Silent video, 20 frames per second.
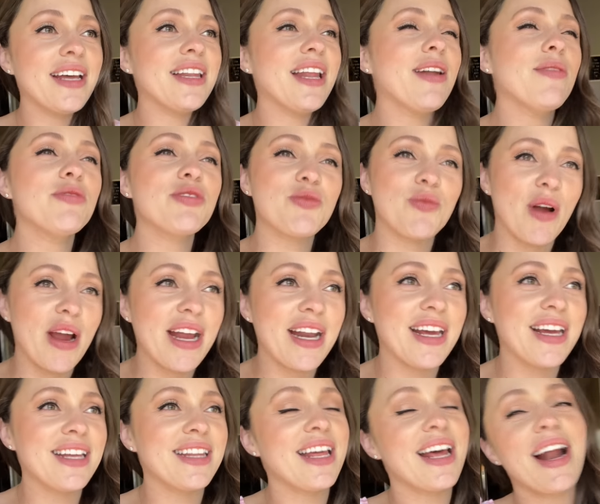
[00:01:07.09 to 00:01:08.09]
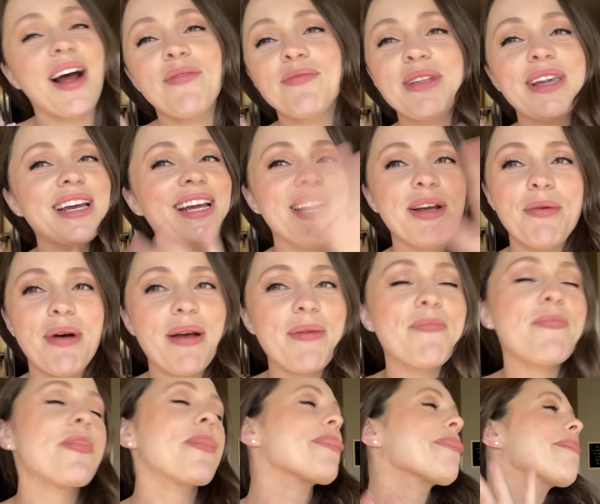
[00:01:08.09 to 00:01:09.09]
And then it was raining. And then anyway,
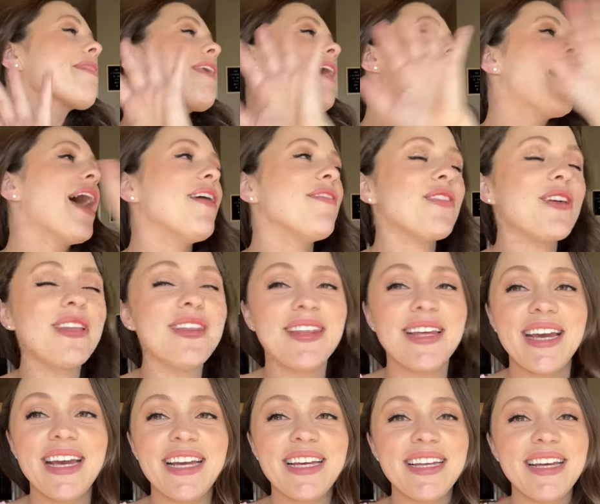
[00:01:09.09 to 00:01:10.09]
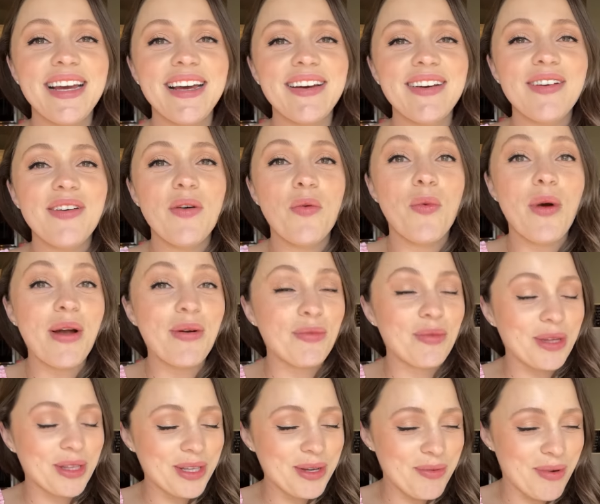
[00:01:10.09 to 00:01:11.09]
everything went
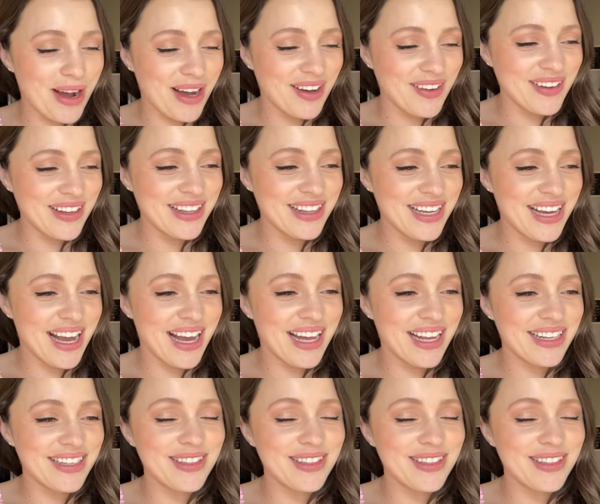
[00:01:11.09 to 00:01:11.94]
really well in the end.